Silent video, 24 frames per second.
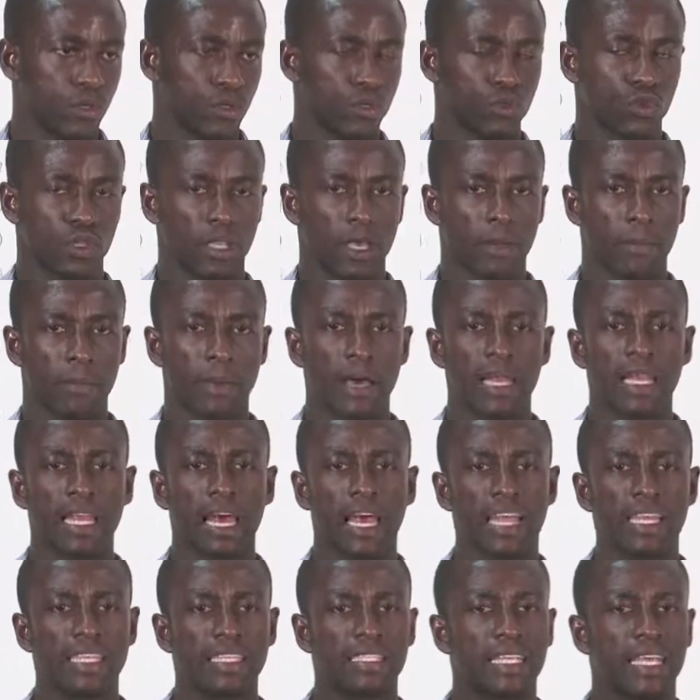So the
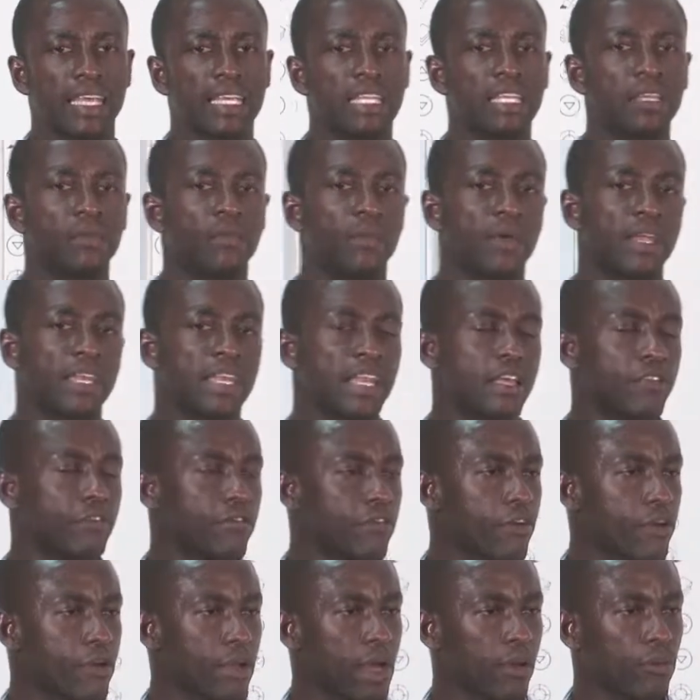mother is the independent
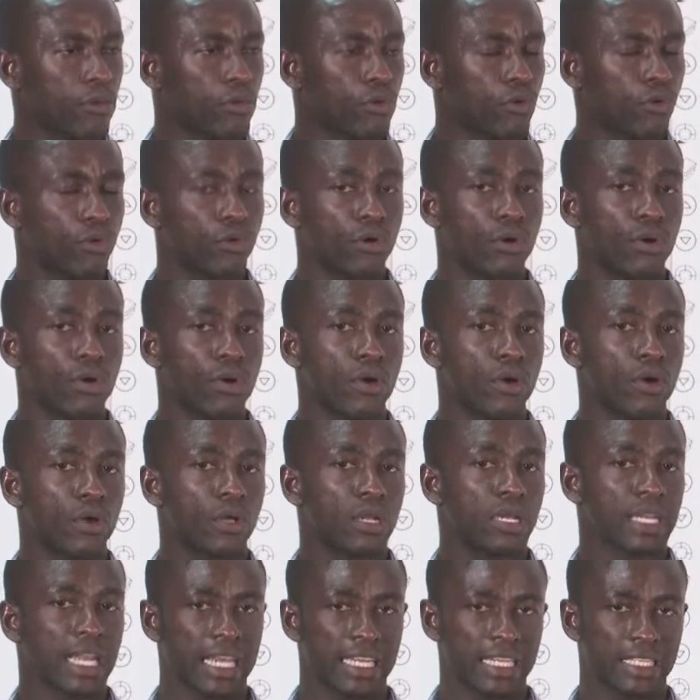variable,
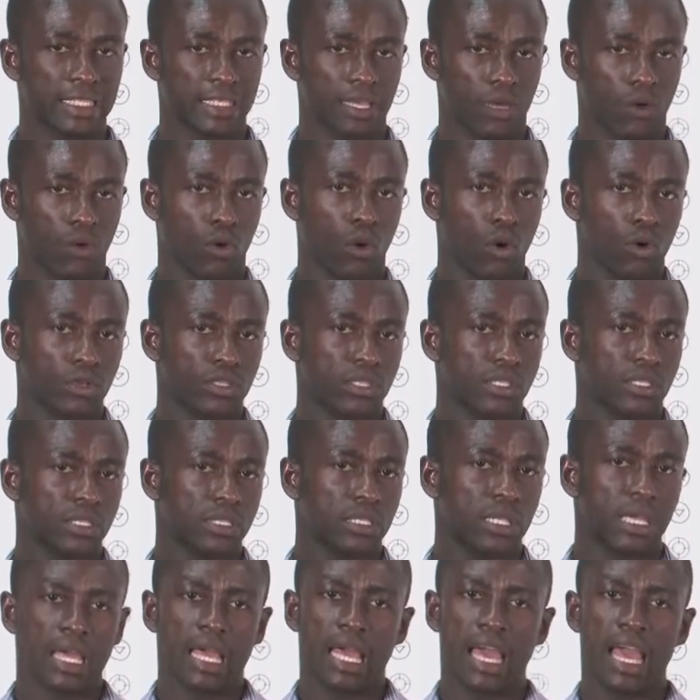that is the cause.